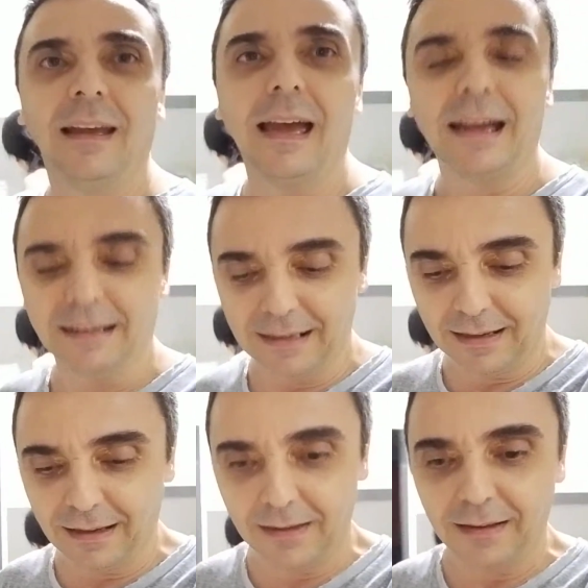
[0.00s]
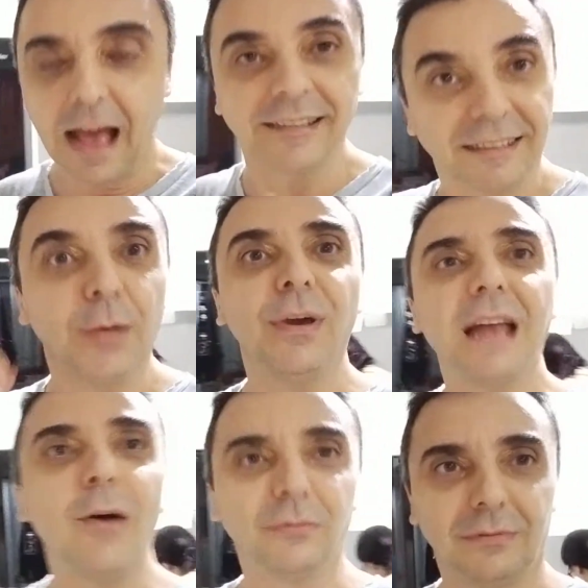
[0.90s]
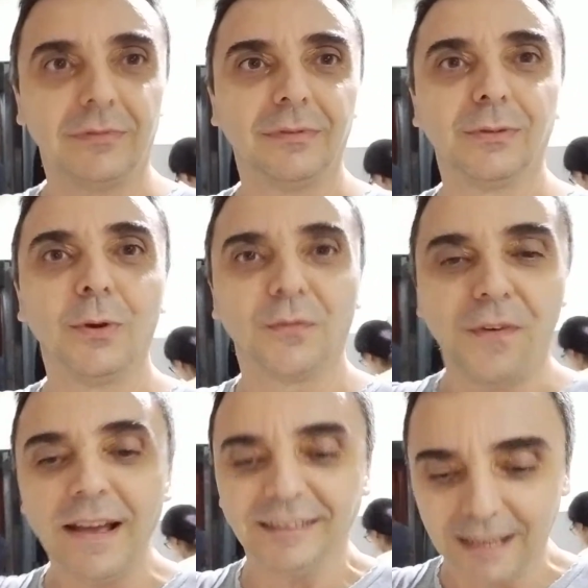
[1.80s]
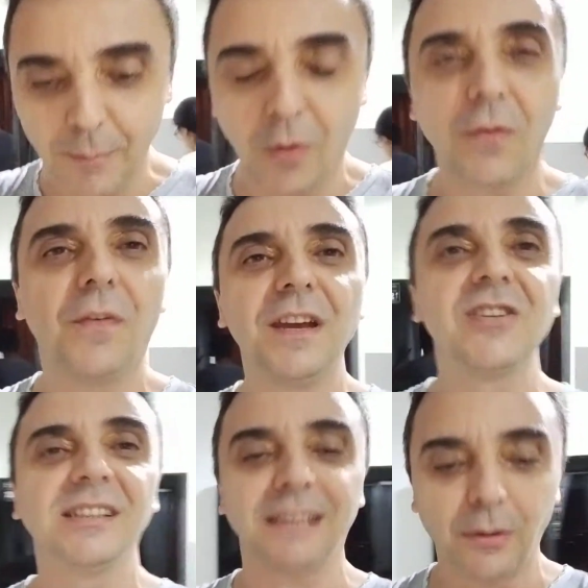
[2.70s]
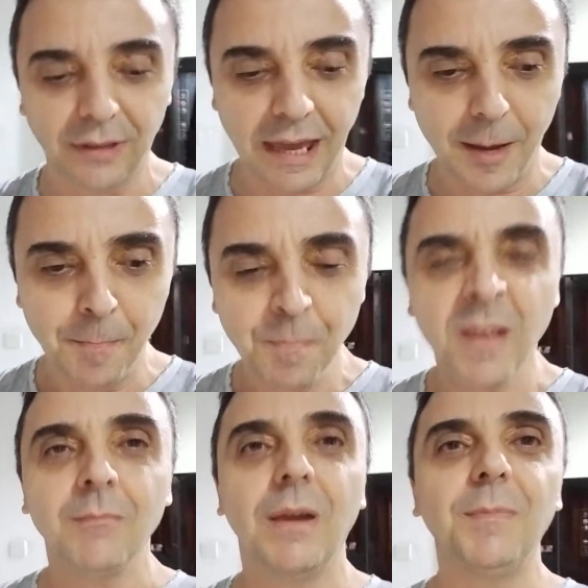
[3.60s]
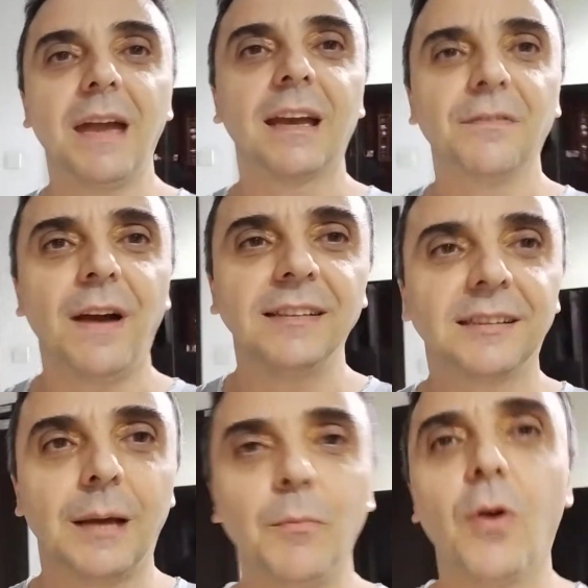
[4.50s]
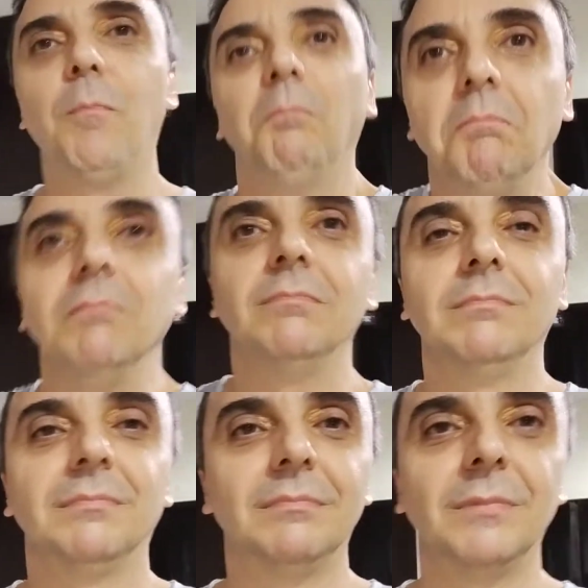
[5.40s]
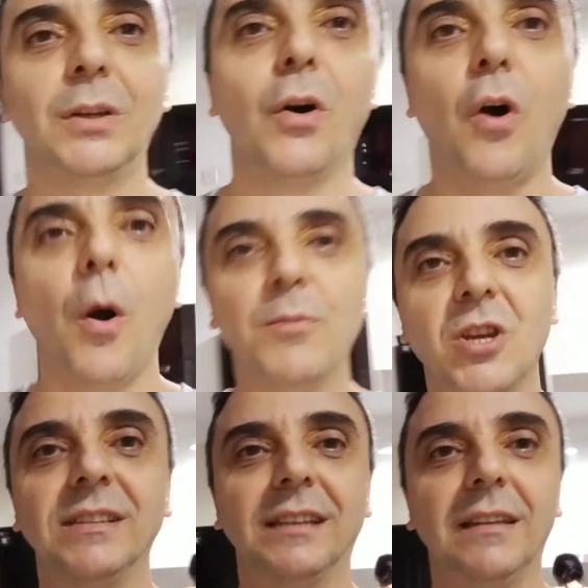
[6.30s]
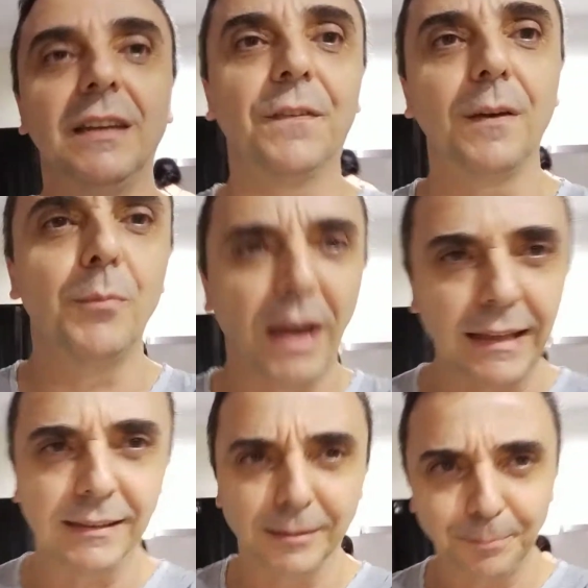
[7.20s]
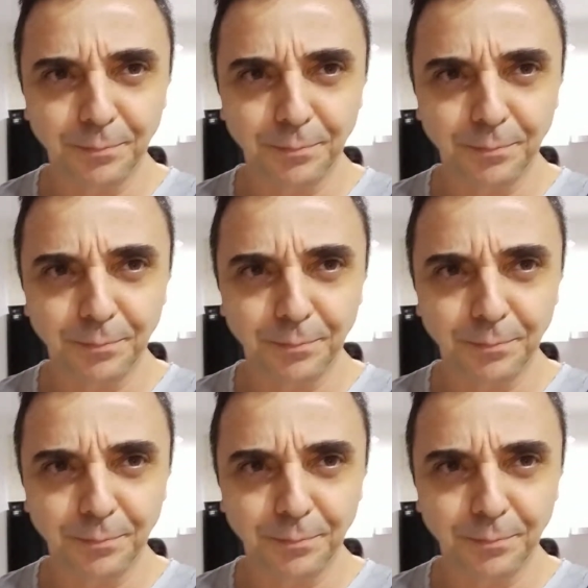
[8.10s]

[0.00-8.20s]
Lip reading: And I still went out to find some more fridges out there. Maybe I can find some more, options and different brands.